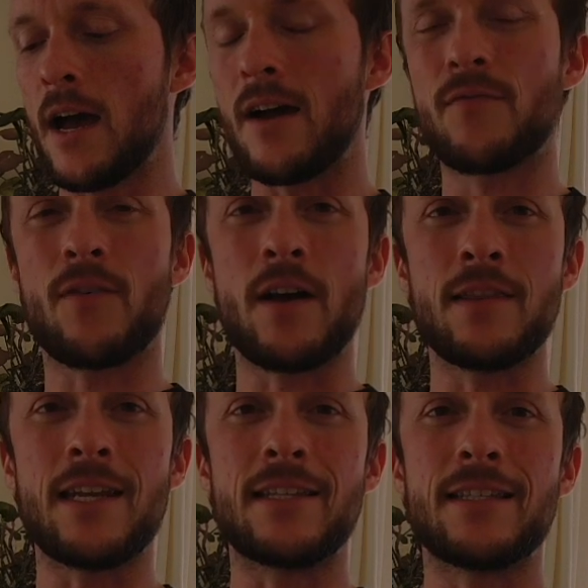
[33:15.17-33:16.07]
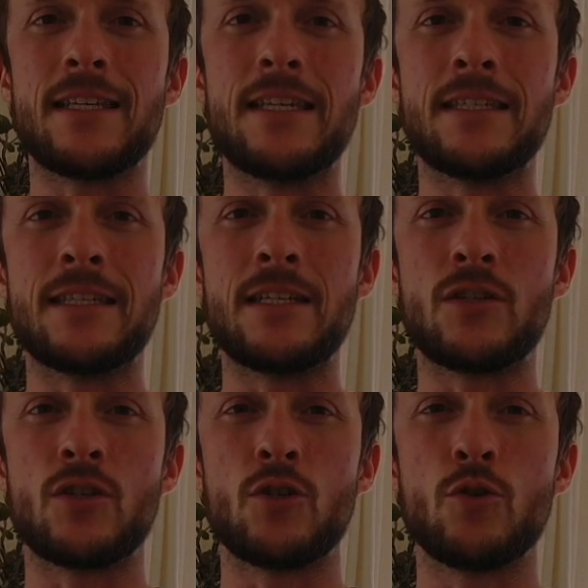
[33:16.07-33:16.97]
I find that it's easy
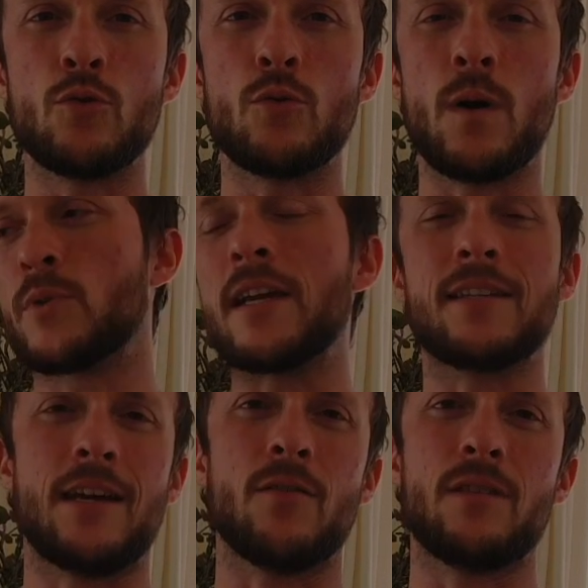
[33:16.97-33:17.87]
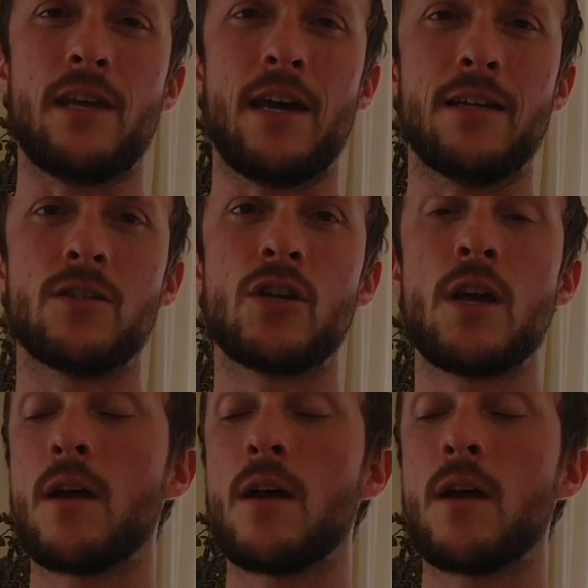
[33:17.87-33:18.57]
to break down the edge.